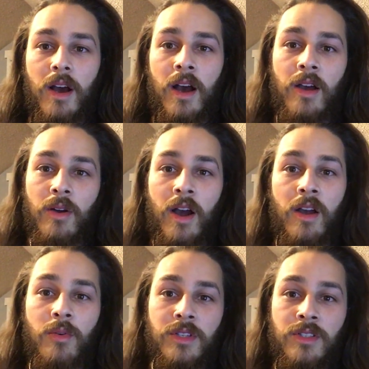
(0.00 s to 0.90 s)

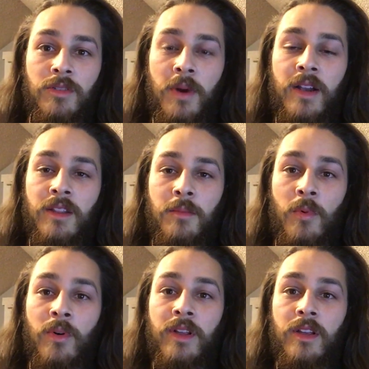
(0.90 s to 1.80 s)
I always do mine in the
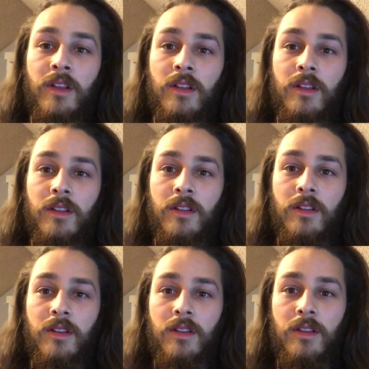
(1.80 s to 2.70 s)
morning,
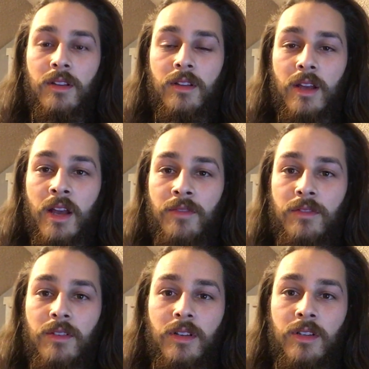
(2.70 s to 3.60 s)
after,